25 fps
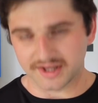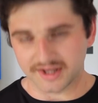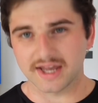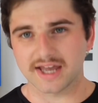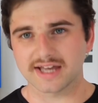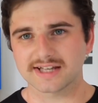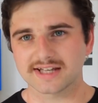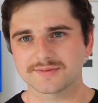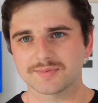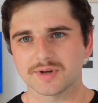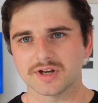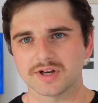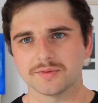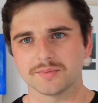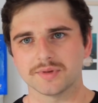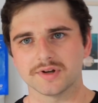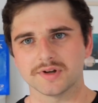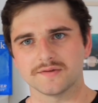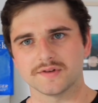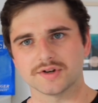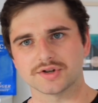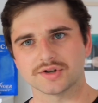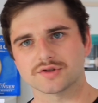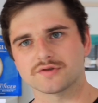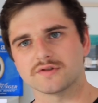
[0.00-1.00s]
there has been a
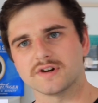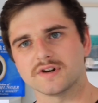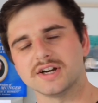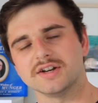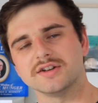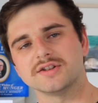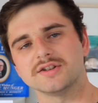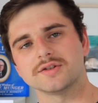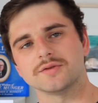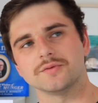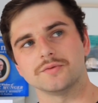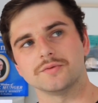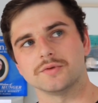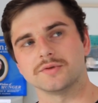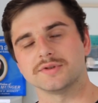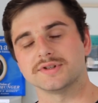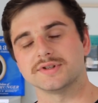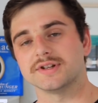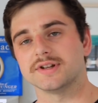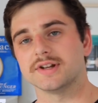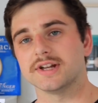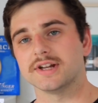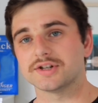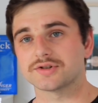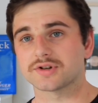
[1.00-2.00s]
bit of a trend towards
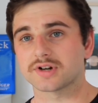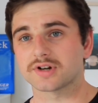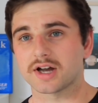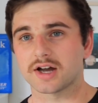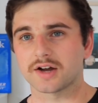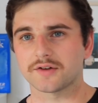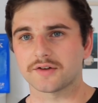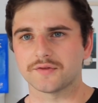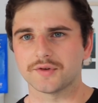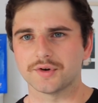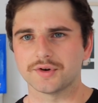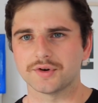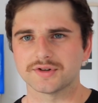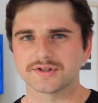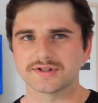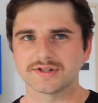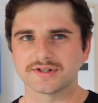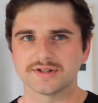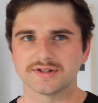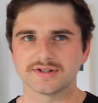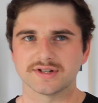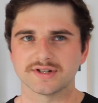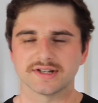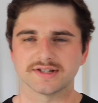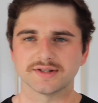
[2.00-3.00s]
electric arc
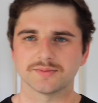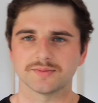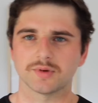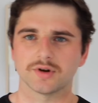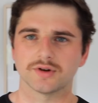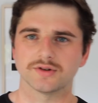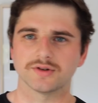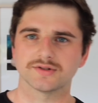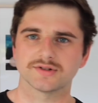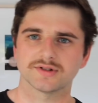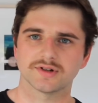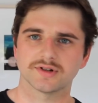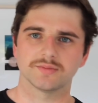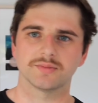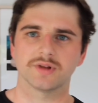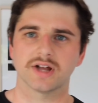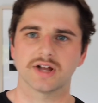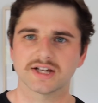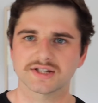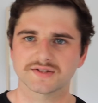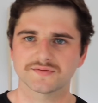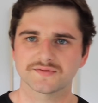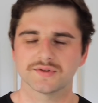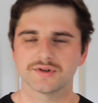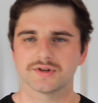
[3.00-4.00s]
furnaces as opposed to
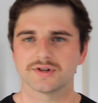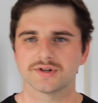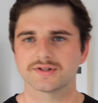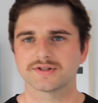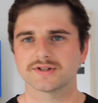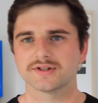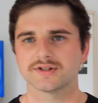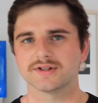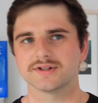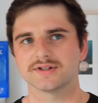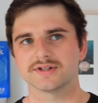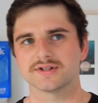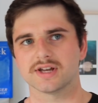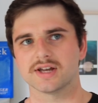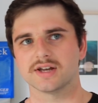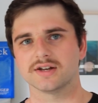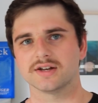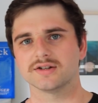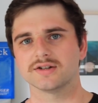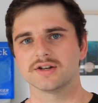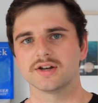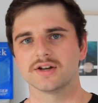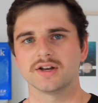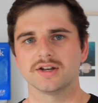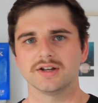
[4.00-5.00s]
blast furnaces,
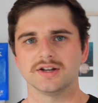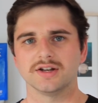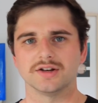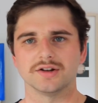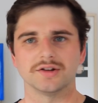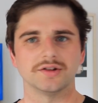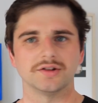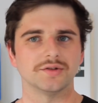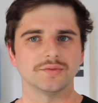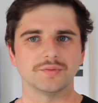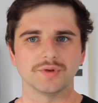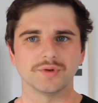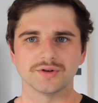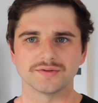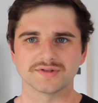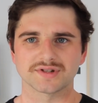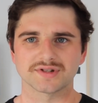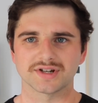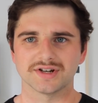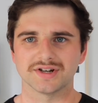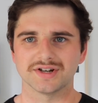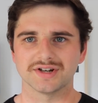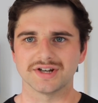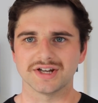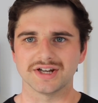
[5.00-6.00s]
and you know, the world's
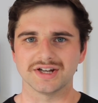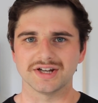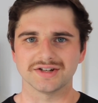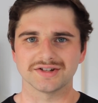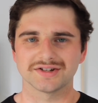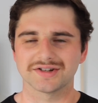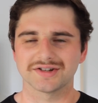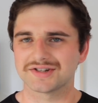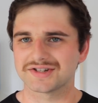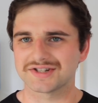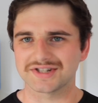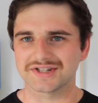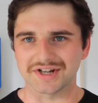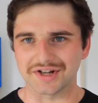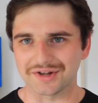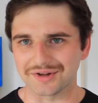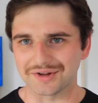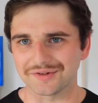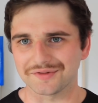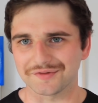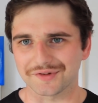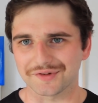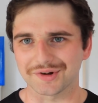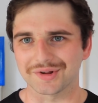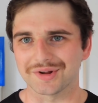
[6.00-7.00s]
going to need
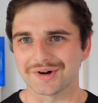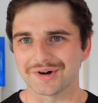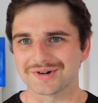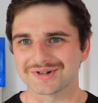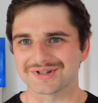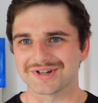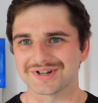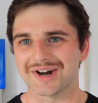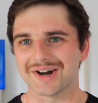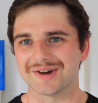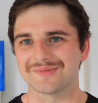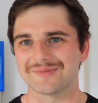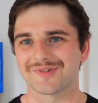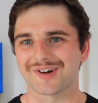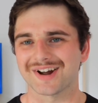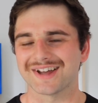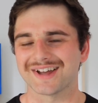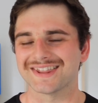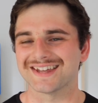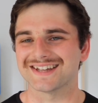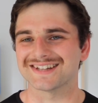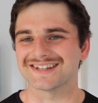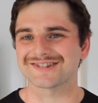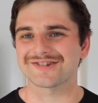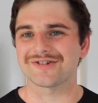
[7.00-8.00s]
steel for a long time,
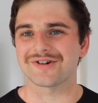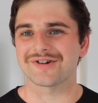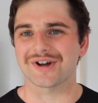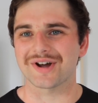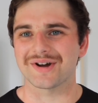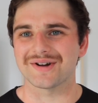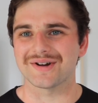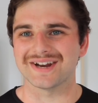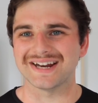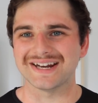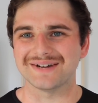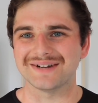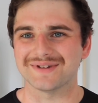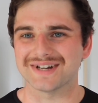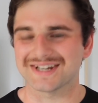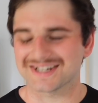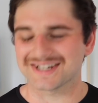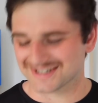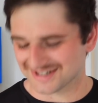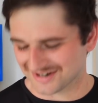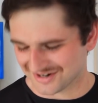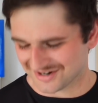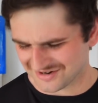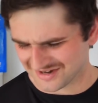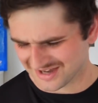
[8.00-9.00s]
right? That's not going anywhere.
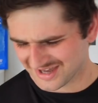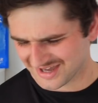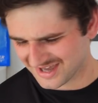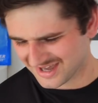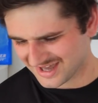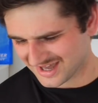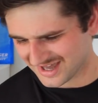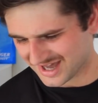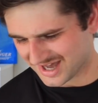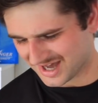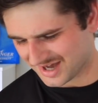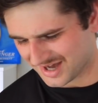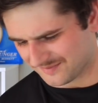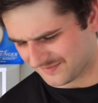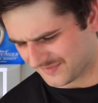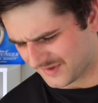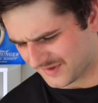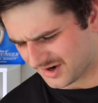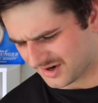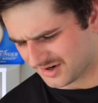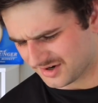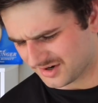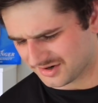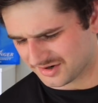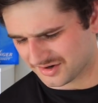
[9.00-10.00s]
So
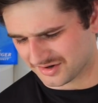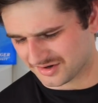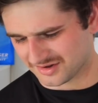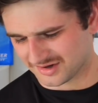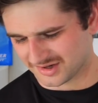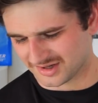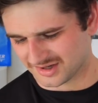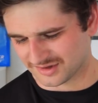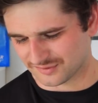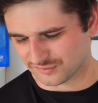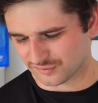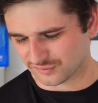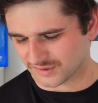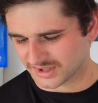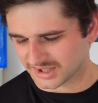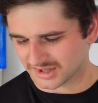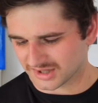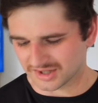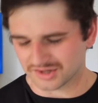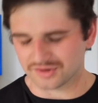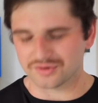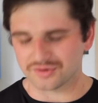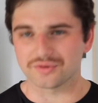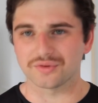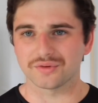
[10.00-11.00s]
I don't know that you'd
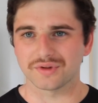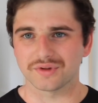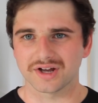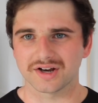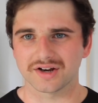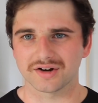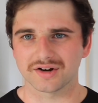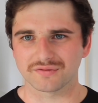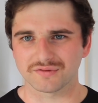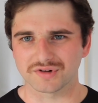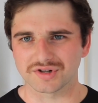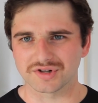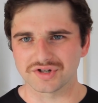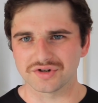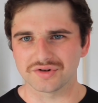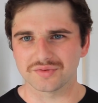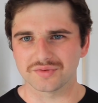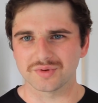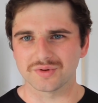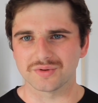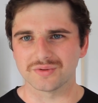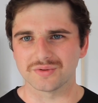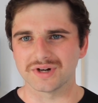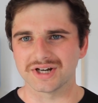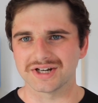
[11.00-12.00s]
really call that a
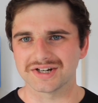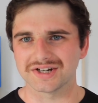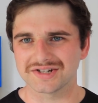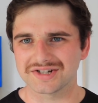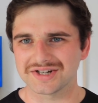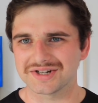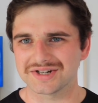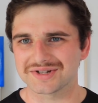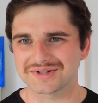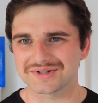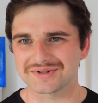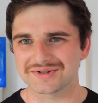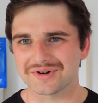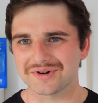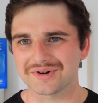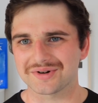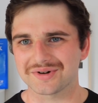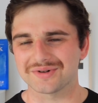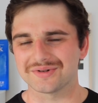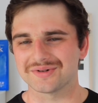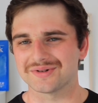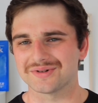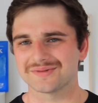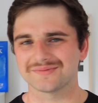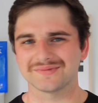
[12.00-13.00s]
renewable energy
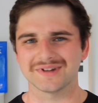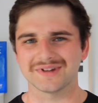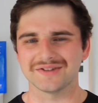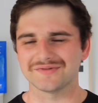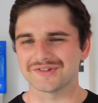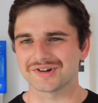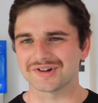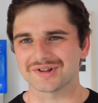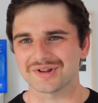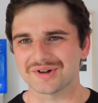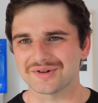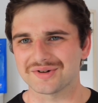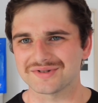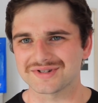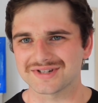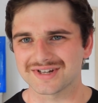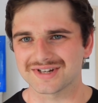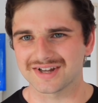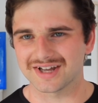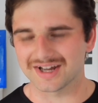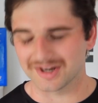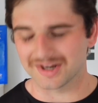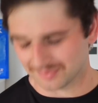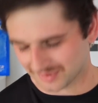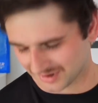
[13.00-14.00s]
stock or even close
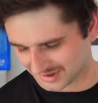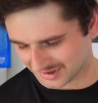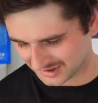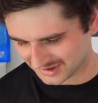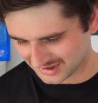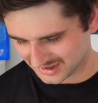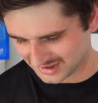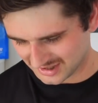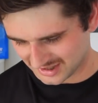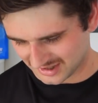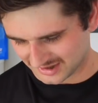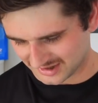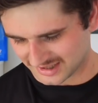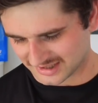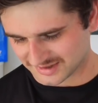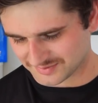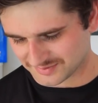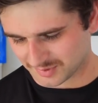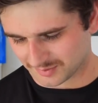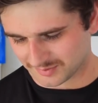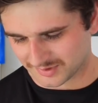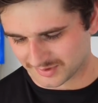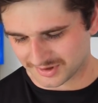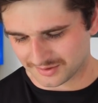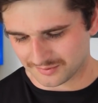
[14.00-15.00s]
to that, but that's
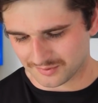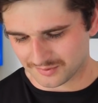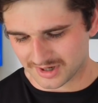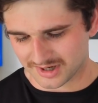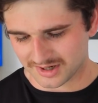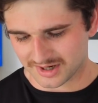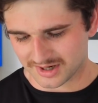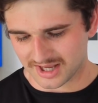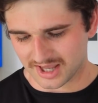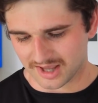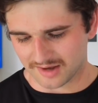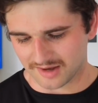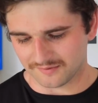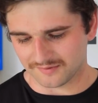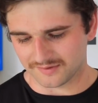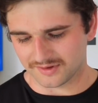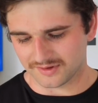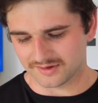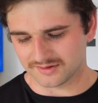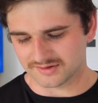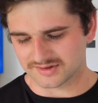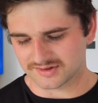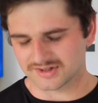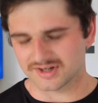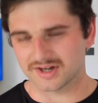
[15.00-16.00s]
probably the one I have
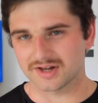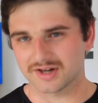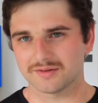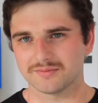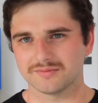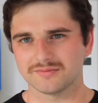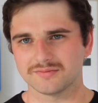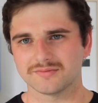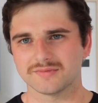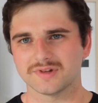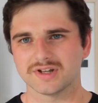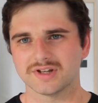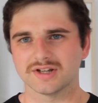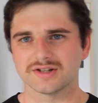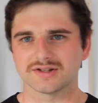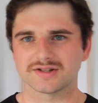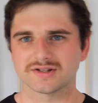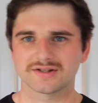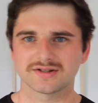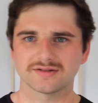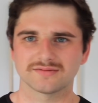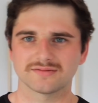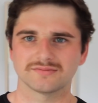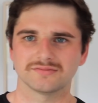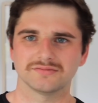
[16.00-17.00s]
that
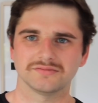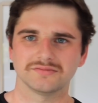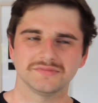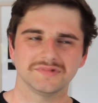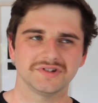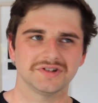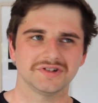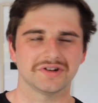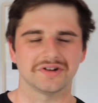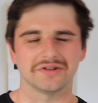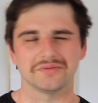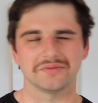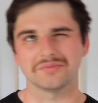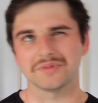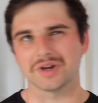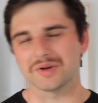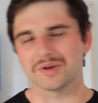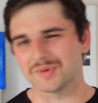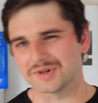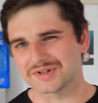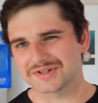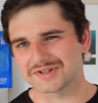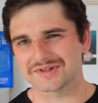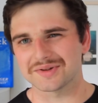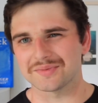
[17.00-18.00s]
gets, you know,
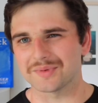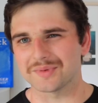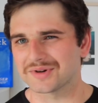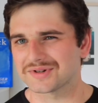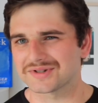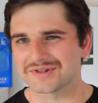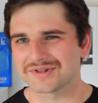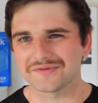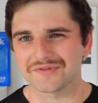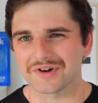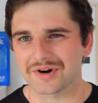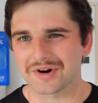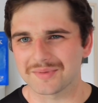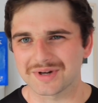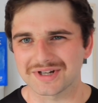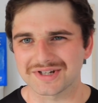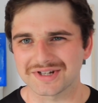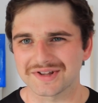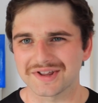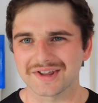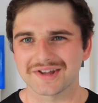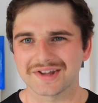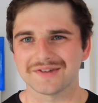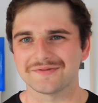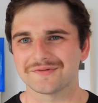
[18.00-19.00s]
maybe it's the most
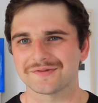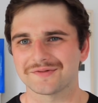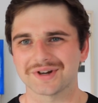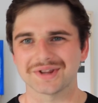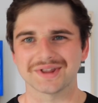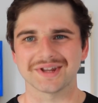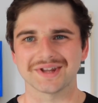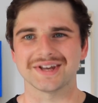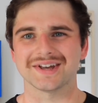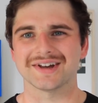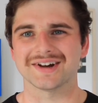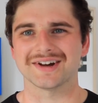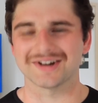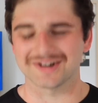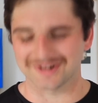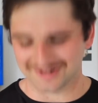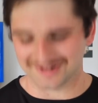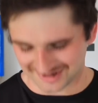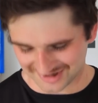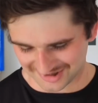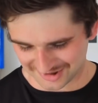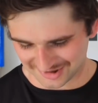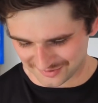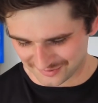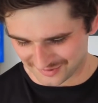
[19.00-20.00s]
environmentally friendly. I
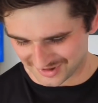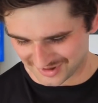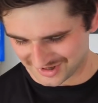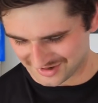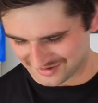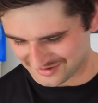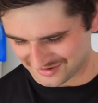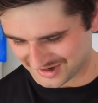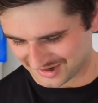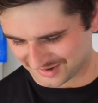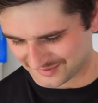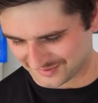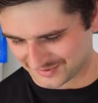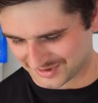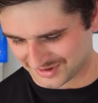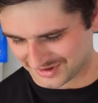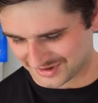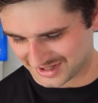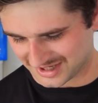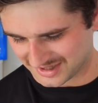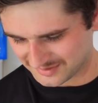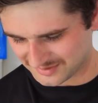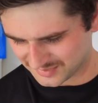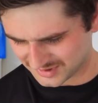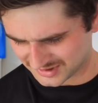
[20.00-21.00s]
don't quite know how to
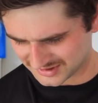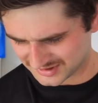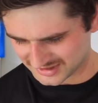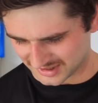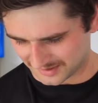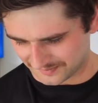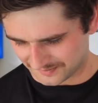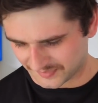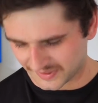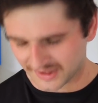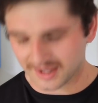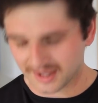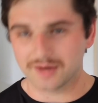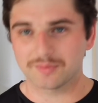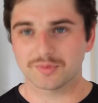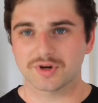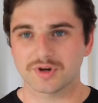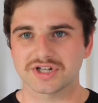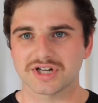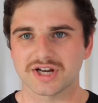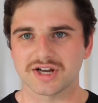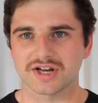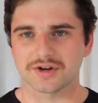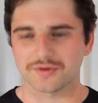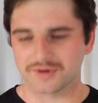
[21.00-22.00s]
word that, but
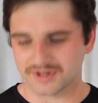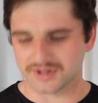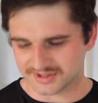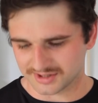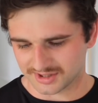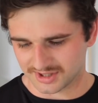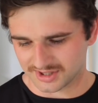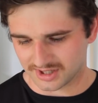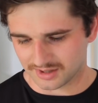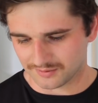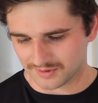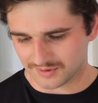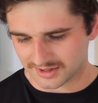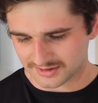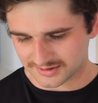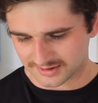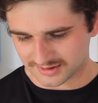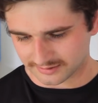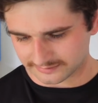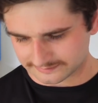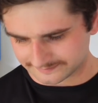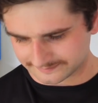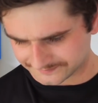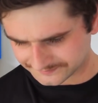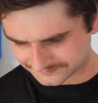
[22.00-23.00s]
appreciate your question anyway.
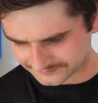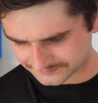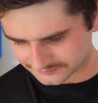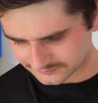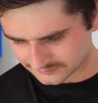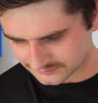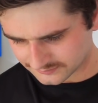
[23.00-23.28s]
So